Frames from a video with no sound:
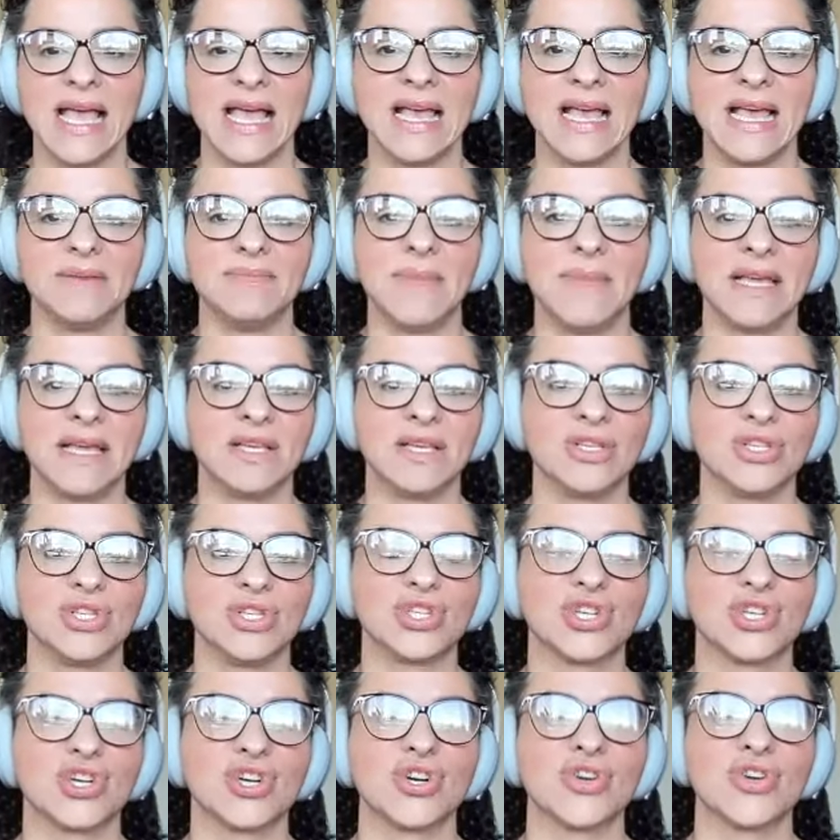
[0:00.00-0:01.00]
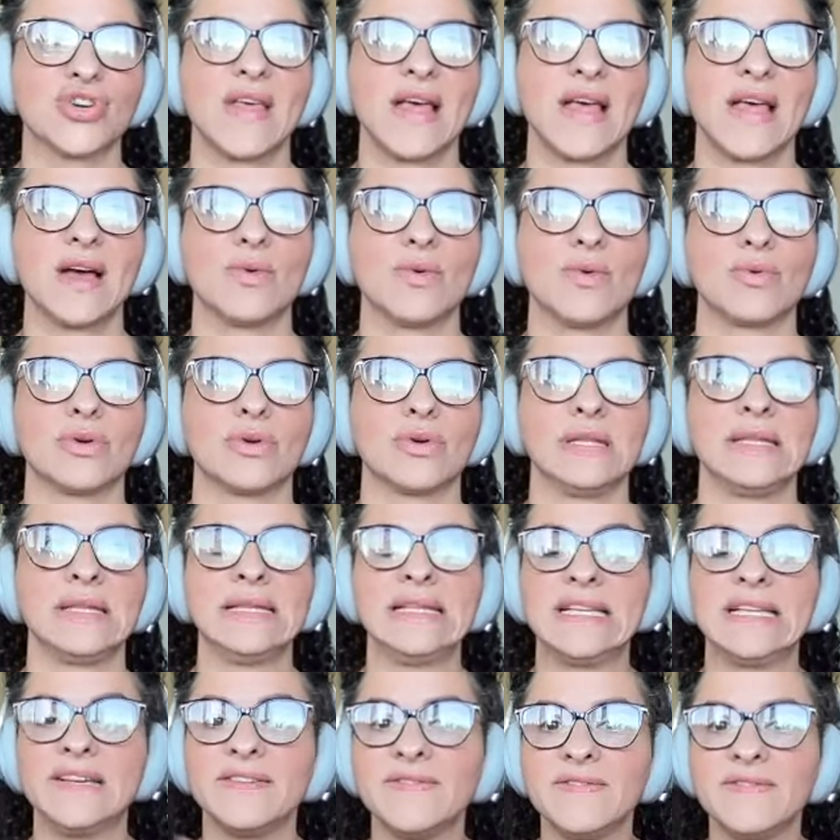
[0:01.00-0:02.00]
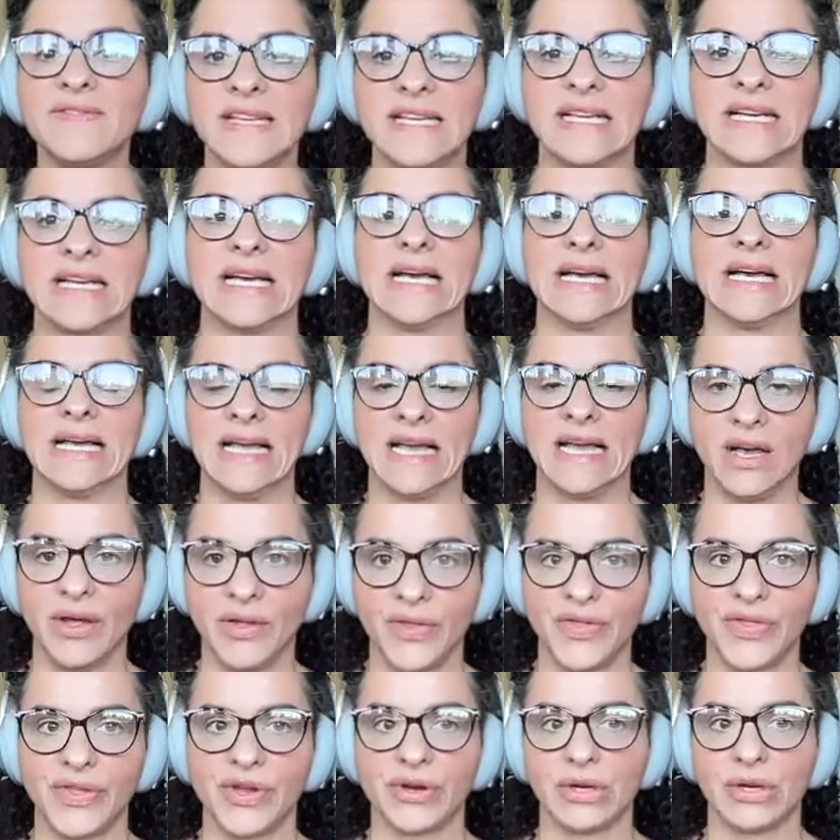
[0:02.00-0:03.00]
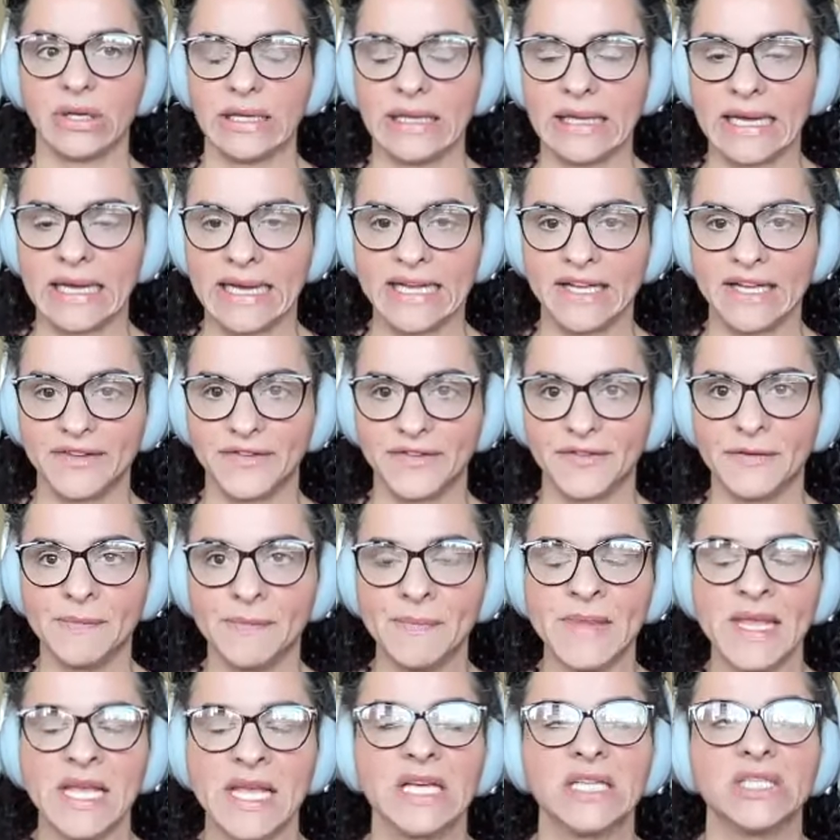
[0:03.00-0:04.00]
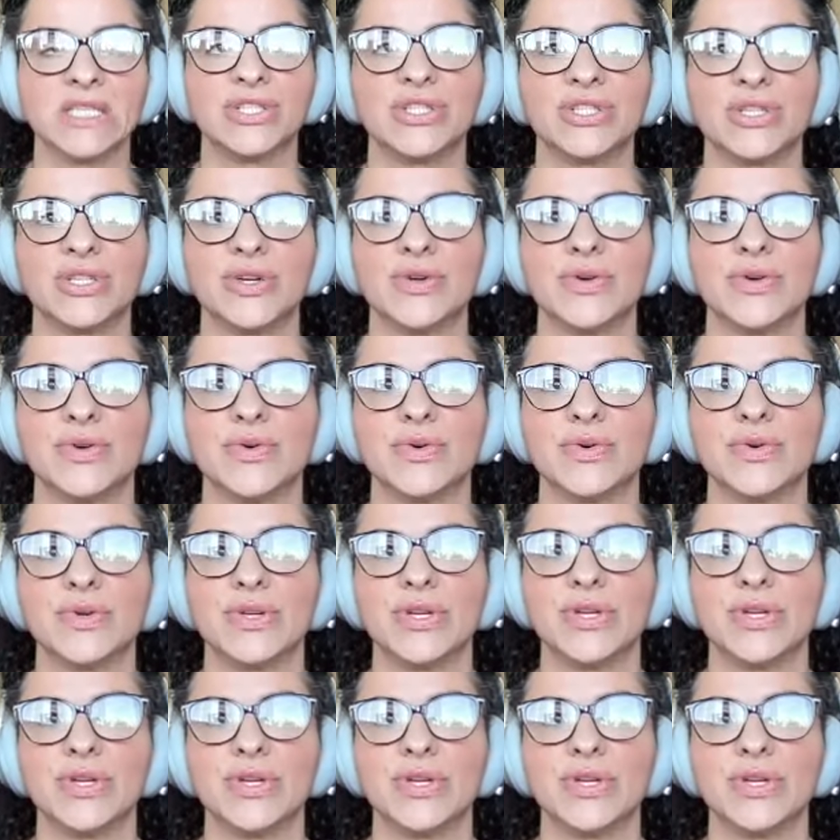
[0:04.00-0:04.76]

and making sure that we're living a healthier life. So,